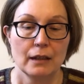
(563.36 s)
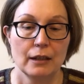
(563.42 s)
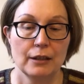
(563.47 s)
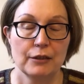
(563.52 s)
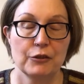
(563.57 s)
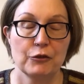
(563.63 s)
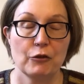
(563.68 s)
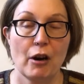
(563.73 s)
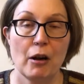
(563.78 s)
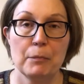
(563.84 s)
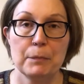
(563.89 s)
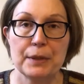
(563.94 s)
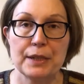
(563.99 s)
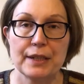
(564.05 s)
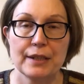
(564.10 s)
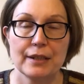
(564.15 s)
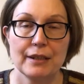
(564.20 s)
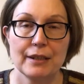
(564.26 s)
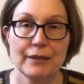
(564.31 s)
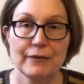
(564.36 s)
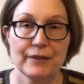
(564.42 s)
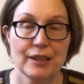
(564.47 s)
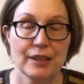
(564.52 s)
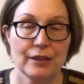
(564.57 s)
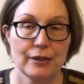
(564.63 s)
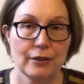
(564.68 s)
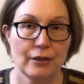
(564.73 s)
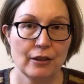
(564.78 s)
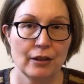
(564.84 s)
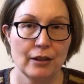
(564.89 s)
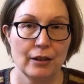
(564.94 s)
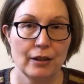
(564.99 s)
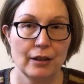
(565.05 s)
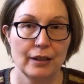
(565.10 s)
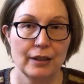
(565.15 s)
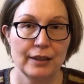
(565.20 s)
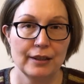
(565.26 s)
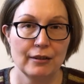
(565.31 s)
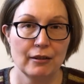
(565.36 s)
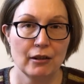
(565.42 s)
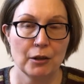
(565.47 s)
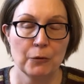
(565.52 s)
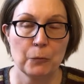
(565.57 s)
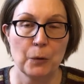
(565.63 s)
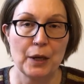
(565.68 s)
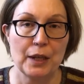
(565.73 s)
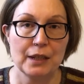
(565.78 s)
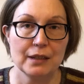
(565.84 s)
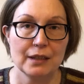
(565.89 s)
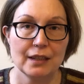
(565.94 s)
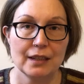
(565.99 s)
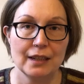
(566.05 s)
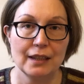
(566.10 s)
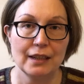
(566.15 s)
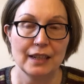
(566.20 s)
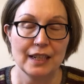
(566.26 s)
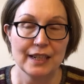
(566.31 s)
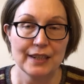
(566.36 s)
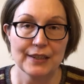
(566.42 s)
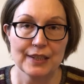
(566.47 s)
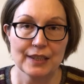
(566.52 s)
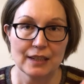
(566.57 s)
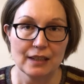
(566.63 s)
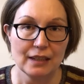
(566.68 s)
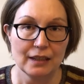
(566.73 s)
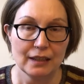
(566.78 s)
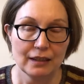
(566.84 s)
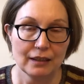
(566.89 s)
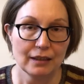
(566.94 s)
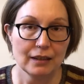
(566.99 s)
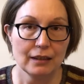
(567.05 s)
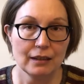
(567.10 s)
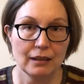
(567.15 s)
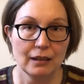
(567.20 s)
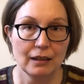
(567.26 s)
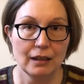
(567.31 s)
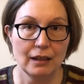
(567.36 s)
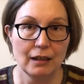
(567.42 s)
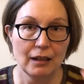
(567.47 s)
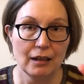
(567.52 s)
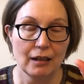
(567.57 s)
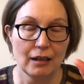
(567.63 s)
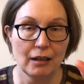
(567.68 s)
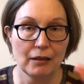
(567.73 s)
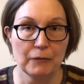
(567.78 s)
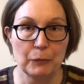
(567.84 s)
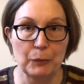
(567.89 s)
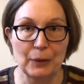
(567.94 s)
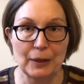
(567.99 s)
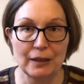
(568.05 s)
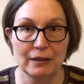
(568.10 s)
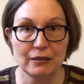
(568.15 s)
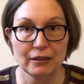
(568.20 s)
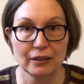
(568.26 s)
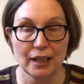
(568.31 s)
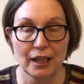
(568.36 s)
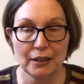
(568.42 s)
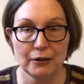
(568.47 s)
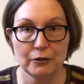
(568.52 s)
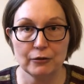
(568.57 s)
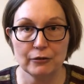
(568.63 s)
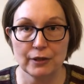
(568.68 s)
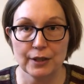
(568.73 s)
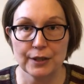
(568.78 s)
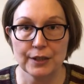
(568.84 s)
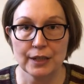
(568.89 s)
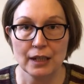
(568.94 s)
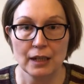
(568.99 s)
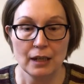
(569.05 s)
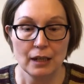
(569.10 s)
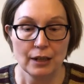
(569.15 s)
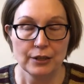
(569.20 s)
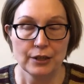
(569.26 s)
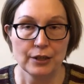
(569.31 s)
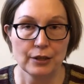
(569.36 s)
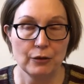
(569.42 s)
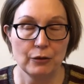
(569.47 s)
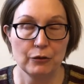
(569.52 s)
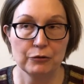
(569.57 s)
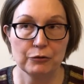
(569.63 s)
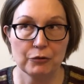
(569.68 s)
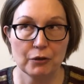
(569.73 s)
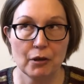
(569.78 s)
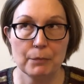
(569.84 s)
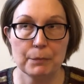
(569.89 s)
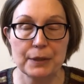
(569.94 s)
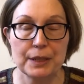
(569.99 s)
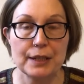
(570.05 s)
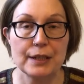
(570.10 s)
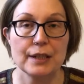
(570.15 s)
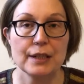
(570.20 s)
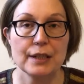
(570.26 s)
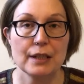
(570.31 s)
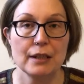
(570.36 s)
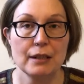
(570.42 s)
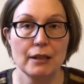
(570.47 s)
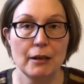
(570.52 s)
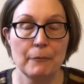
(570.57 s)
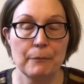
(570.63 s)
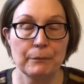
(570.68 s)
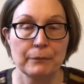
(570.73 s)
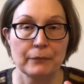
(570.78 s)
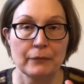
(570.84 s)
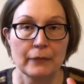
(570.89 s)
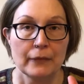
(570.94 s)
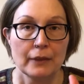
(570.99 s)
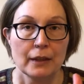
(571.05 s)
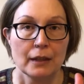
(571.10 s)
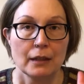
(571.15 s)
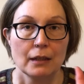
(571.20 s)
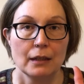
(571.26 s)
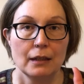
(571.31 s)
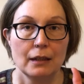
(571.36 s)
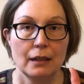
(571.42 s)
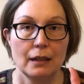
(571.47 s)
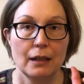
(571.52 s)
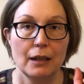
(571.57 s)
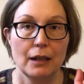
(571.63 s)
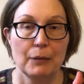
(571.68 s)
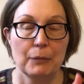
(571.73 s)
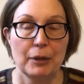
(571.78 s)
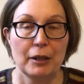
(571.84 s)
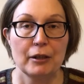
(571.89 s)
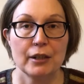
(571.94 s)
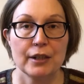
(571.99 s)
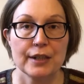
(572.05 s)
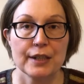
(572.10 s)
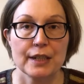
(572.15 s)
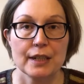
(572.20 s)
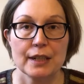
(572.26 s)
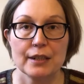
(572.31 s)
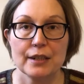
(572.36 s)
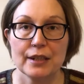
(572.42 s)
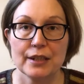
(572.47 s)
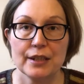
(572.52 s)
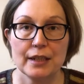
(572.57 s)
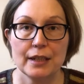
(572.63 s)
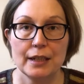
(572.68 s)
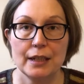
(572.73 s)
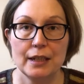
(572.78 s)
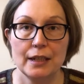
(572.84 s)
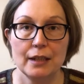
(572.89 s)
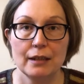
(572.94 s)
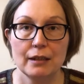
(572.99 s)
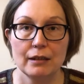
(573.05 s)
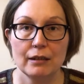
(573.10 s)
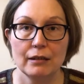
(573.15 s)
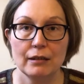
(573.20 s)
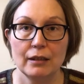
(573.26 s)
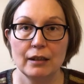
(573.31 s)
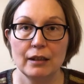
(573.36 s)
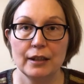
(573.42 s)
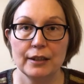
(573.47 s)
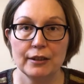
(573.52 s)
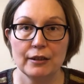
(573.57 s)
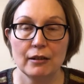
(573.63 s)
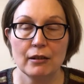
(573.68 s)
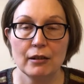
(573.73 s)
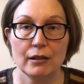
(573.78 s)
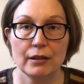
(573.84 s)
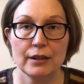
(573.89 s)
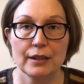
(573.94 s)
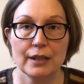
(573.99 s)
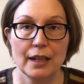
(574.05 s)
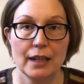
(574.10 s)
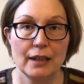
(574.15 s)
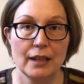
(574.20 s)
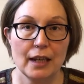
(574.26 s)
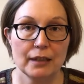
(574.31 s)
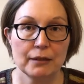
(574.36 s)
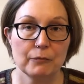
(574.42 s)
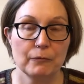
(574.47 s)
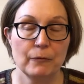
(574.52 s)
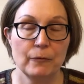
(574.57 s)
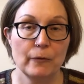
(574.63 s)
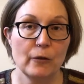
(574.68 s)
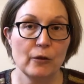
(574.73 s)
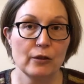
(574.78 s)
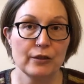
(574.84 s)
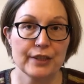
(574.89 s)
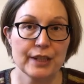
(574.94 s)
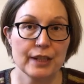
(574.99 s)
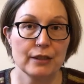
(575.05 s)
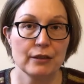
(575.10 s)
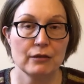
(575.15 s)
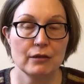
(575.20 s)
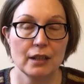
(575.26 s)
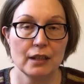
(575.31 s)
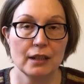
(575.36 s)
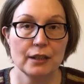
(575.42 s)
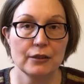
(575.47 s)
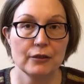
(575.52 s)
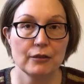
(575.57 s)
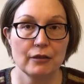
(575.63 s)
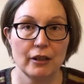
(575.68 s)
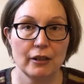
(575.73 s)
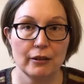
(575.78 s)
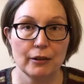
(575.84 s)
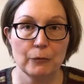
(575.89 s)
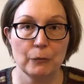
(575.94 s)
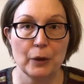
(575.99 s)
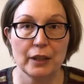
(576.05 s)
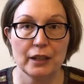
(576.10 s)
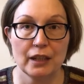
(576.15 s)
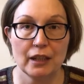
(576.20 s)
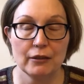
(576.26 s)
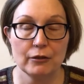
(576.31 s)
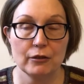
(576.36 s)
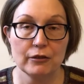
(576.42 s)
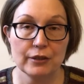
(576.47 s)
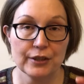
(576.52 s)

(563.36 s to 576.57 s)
Drops gives their yarn weight in these like alphabetical categories. So Drops Paris is a C yarn, and that falls into iron weight category.